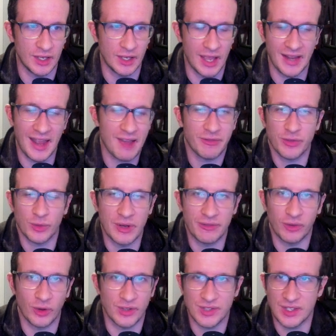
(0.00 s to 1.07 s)
and
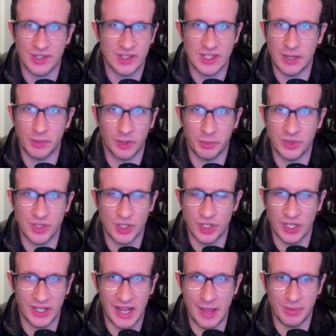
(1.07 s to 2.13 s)
f3, for instance, similar
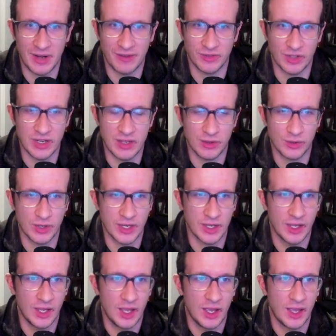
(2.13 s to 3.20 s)
position can happen after
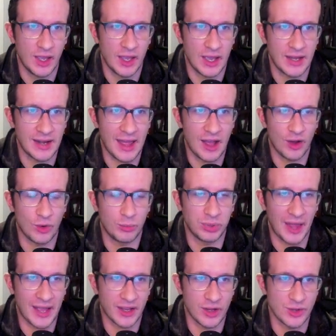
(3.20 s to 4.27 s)
e3. And
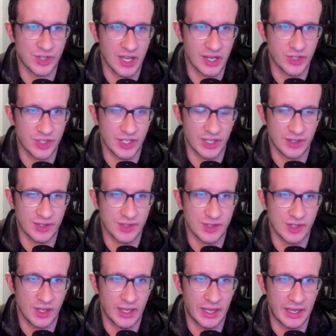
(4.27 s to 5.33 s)
now black goes
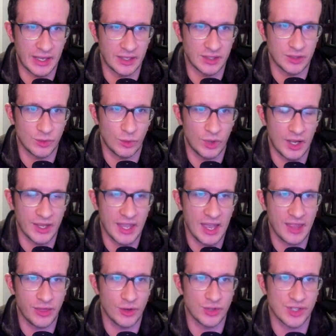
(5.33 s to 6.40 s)
h6. And
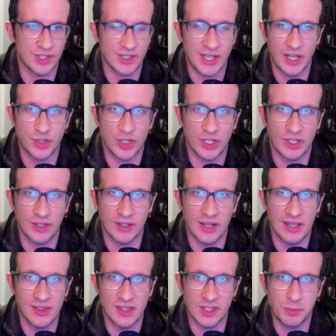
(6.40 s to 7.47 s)
again, there's this
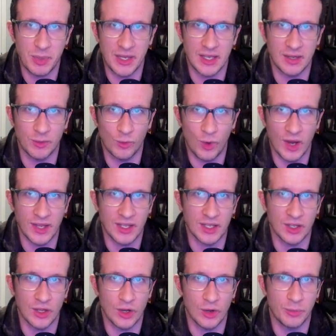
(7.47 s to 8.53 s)
tension in this pin.
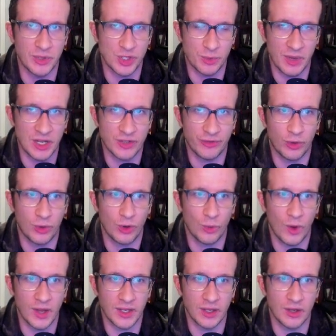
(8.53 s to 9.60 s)
White can go bishop
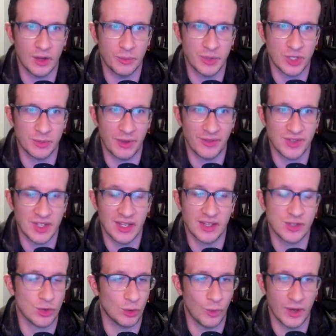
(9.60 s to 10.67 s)
h4, white can go bishop
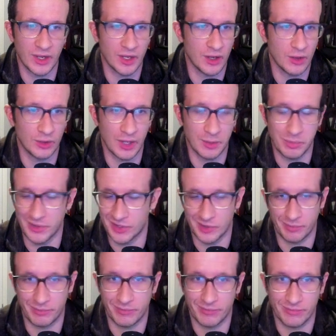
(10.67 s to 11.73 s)
f6, or white can go like
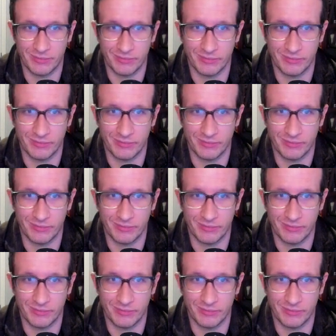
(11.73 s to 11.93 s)
bishop